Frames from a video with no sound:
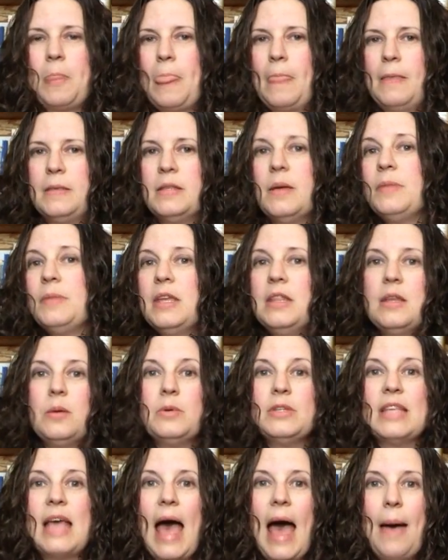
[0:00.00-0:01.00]
something that
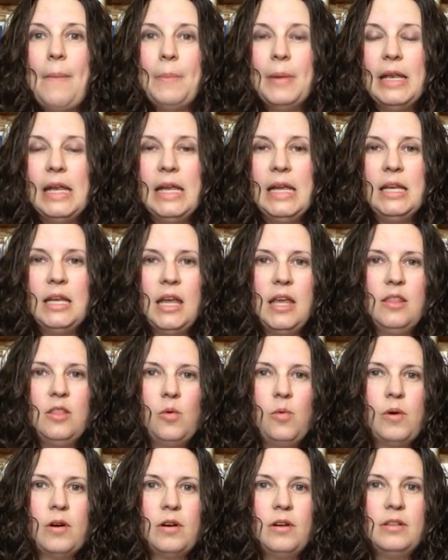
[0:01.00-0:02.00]
was happening in the
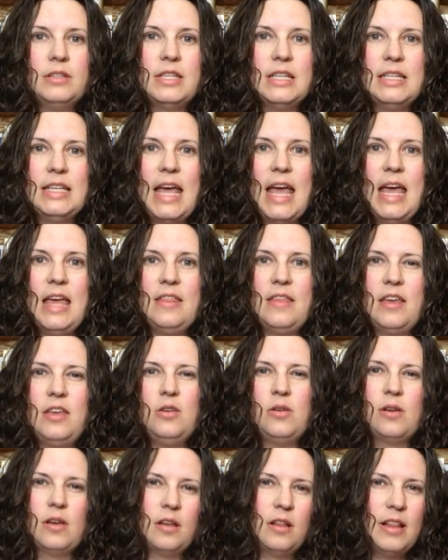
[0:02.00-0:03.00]
world today that you
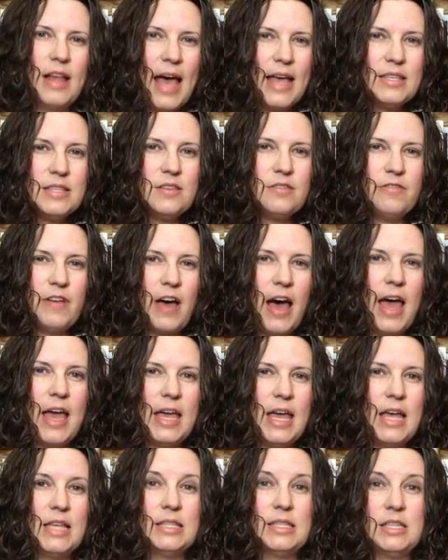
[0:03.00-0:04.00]
could classify
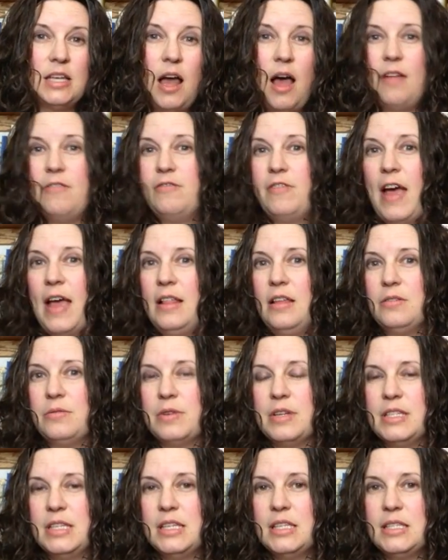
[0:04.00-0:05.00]
as nonviolent
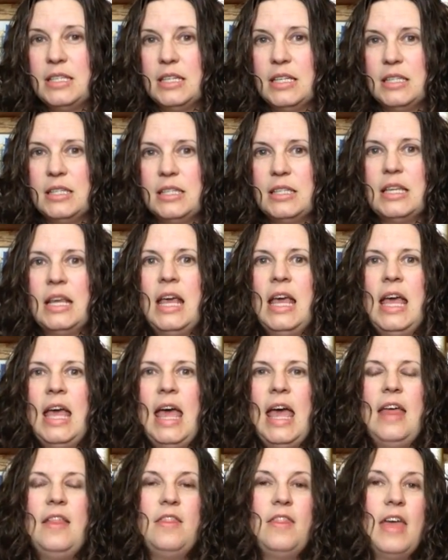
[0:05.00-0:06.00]
resistance,
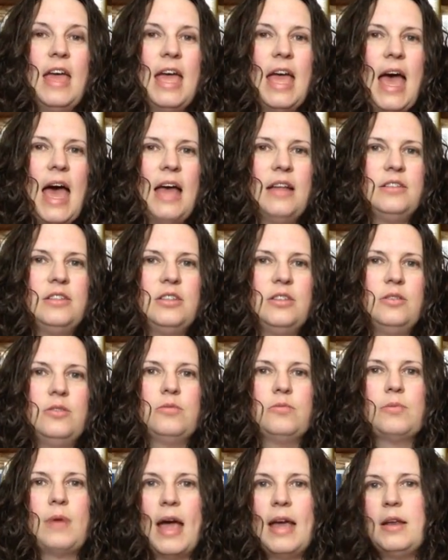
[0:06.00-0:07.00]
and they had to
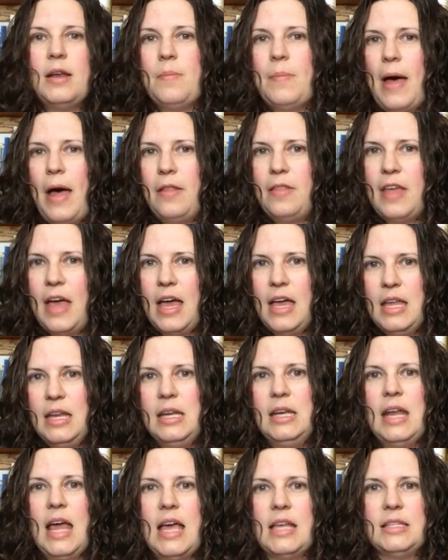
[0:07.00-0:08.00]
write about that in
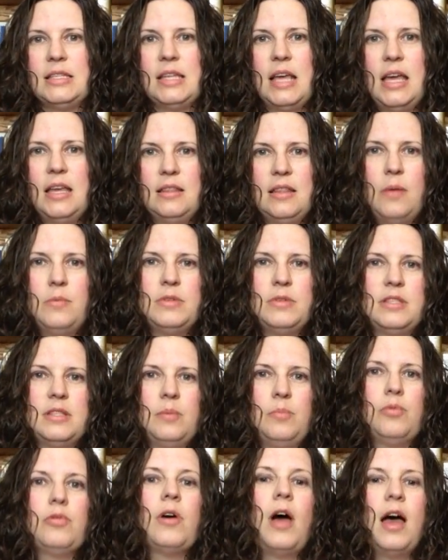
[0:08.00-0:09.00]
an essay. That was the
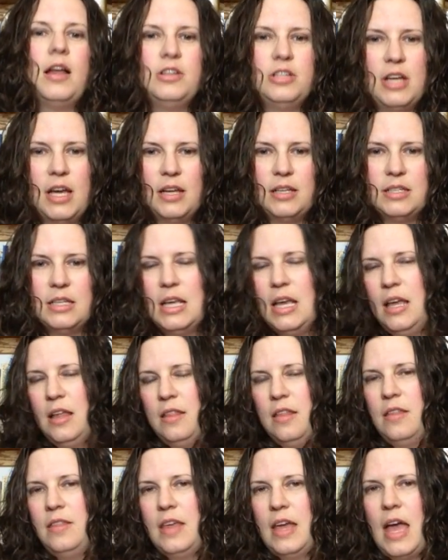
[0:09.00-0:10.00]
project
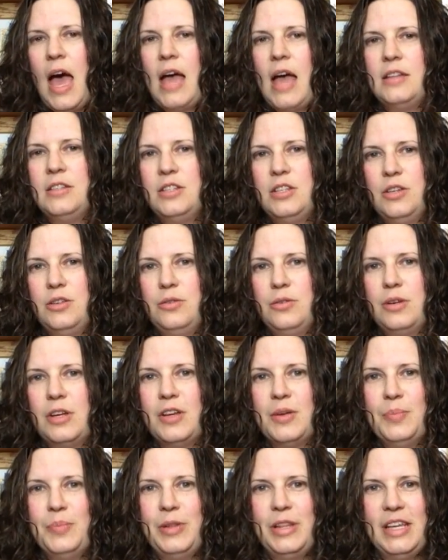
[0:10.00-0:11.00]
that they had to
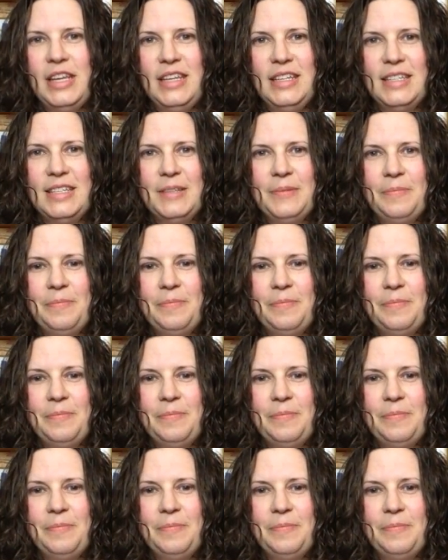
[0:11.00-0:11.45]
complete.